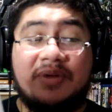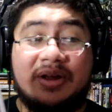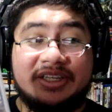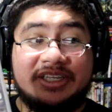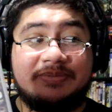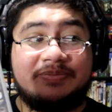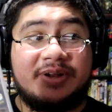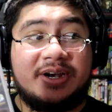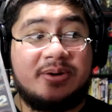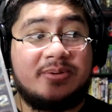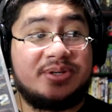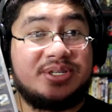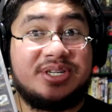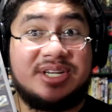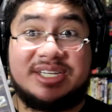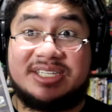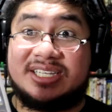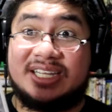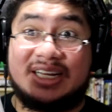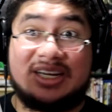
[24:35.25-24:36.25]
Multiplayer was
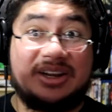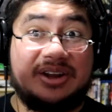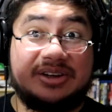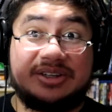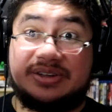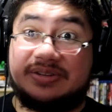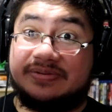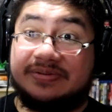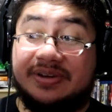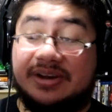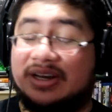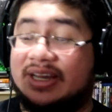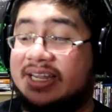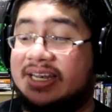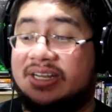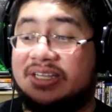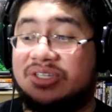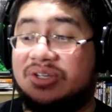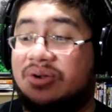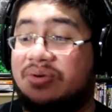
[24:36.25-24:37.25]
just a clusterfuck
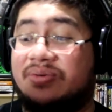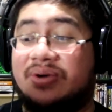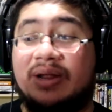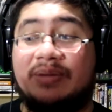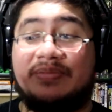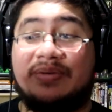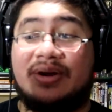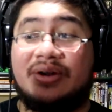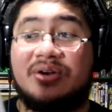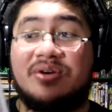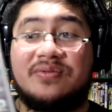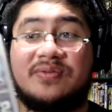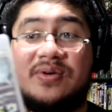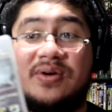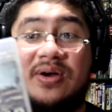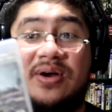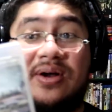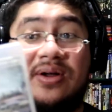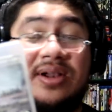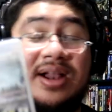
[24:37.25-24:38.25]
in its own right, but
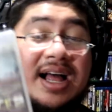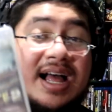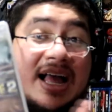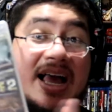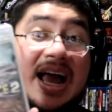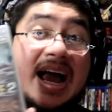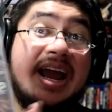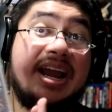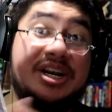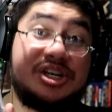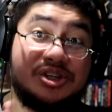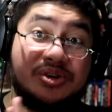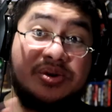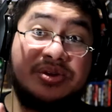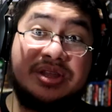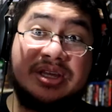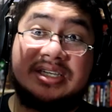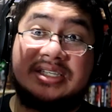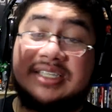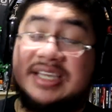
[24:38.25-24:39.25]
overall, I
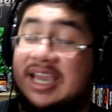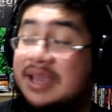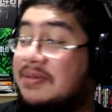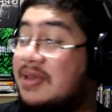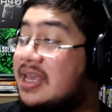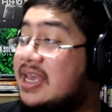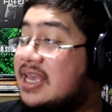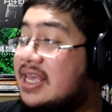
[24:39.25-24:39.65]
enjoyed this game.